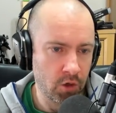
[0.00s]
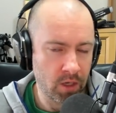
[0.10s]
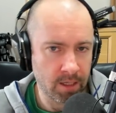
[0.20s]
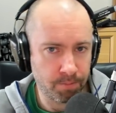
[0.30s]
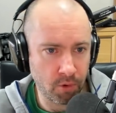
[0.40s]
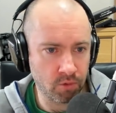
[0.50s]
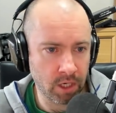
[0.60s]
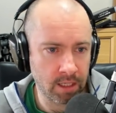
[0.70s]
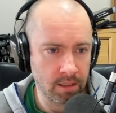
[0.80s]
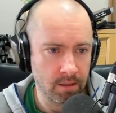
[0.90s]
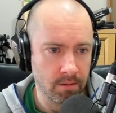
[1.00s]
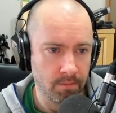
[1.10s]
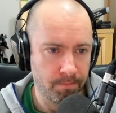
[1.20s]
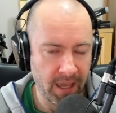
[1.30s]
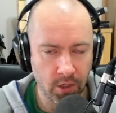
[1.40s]
Now, in a bull run,
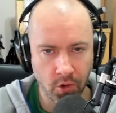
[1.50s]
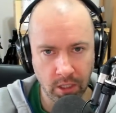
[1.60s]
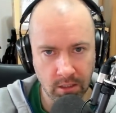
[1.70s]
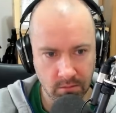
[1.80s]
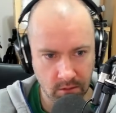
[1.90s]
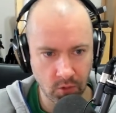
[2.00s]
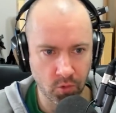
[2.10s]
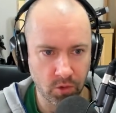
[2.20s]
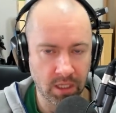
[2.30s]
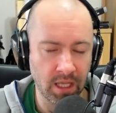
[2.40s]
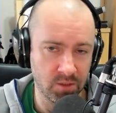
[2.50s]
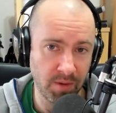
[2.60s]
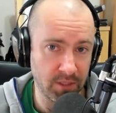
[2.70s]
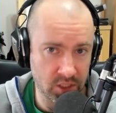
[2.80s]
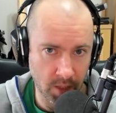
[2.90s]
Bitcoin, you know, has
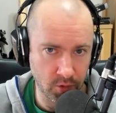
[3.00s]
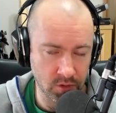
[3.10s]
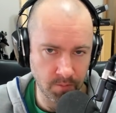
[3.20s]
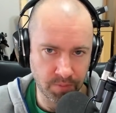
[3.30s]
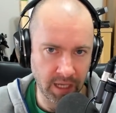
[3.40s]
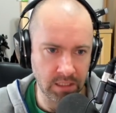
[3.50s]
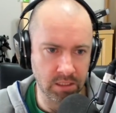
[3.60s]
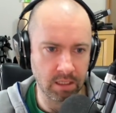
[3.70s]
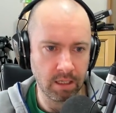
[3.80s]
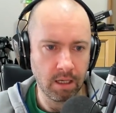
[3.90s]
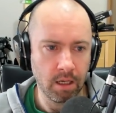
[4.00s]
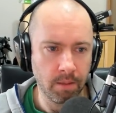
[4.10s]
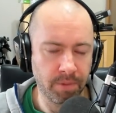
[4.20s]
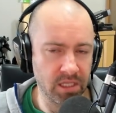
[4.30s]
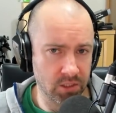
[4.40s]
maybe doubled in price,
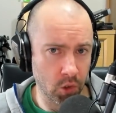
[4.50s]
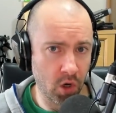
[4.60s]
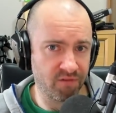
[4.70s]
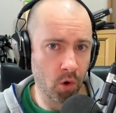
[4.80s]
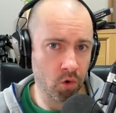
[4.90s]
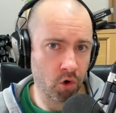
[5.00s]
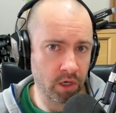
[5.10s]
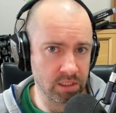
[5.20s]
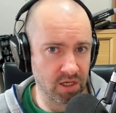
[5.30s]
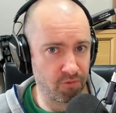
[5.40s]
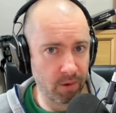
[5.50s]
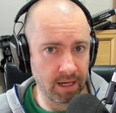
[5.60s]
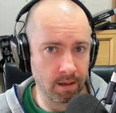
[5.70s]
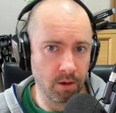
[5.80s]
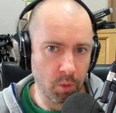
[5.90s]
but there's a lot of altcoins that have
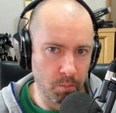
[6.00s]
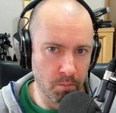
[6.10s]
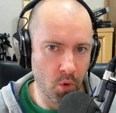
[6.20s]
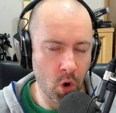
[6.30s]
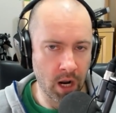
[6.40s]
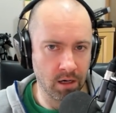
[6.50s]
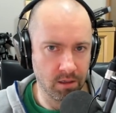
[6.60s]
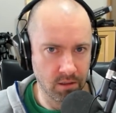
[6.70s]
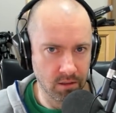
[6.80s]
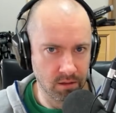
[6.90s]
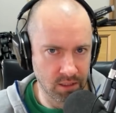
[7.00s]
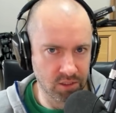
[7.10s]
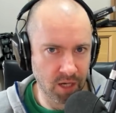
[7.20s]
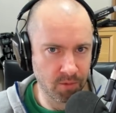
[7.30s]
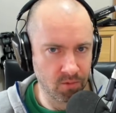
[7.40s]
went more than
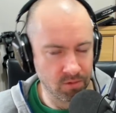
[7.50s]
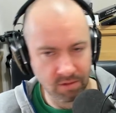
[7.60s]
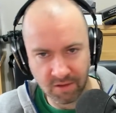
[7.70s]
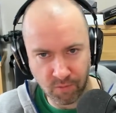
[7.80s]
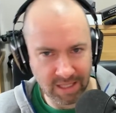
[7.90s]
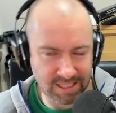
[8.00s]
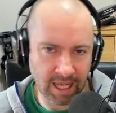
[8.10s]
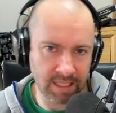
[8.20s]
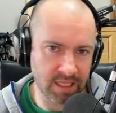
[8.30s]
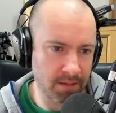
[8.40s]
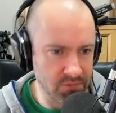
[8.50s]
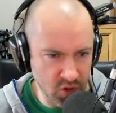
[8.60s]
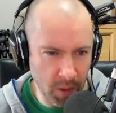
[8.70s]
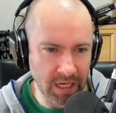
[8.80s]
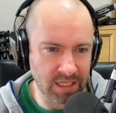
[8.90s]
double. They went ten times,
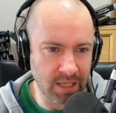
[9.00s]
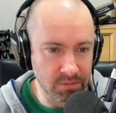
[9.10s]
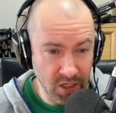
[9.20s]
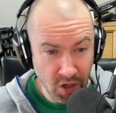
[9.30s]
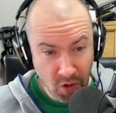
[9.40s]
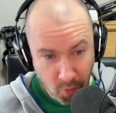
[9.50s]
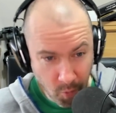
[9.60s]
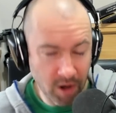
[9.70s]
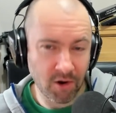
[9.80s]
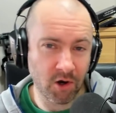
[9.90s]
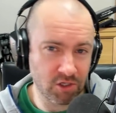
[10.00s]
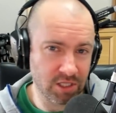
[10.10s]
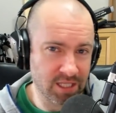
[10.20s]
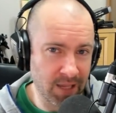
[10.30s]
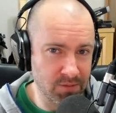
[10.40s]
twenty times, one
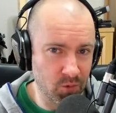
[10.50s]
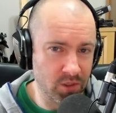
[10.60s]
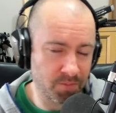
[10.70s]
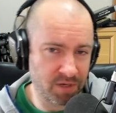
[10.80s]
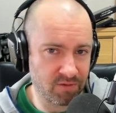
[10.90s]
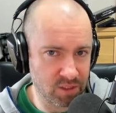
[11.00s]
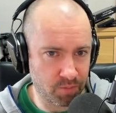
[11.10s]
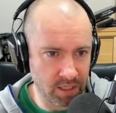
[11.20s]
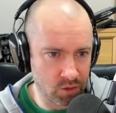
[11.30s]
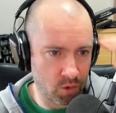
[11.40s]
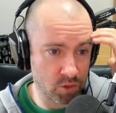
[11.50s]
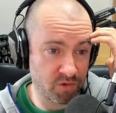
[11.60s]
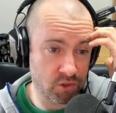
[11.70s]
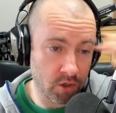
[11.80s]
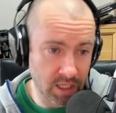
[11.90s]
hundred times what the previous price was.
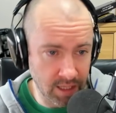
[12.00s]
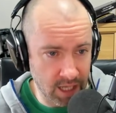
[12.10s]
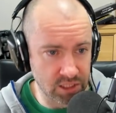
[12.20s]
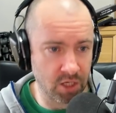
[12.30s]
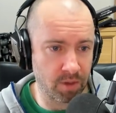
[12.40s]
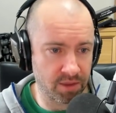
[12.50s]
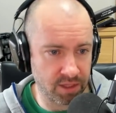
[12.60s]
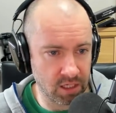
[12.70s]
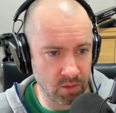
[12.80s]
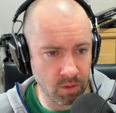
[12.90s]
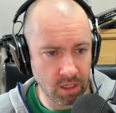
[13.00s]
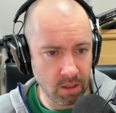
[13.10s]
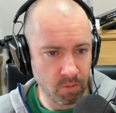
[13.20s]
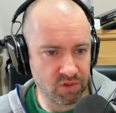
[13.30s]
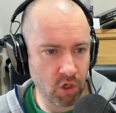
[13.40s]
We saw that last year with Ethereum.
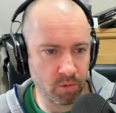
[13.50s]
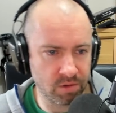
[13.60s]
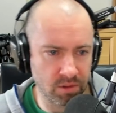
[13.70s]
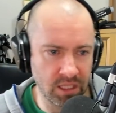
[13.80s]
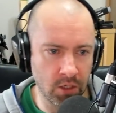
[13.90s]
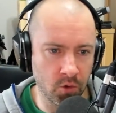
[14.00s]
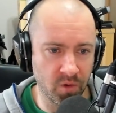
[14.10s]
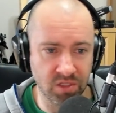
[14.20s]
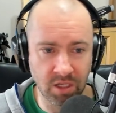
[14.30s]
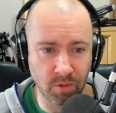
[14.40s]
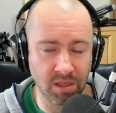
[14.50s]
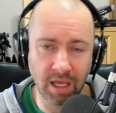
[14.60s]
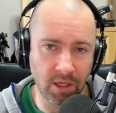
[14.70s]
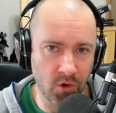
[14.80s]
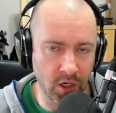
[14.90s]
We saw it with Neo. We've seen it with
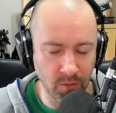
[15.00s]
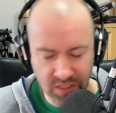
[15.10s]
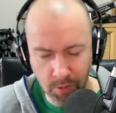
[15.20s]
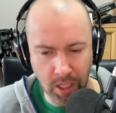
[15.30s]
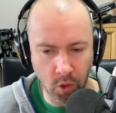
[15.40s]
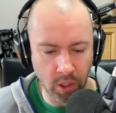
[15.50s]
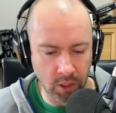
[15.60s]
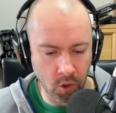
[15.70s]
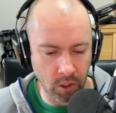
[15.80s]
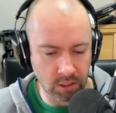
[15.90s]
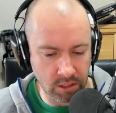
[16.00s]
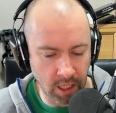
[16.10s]
Litecoin. We've seen it with a lot of coins.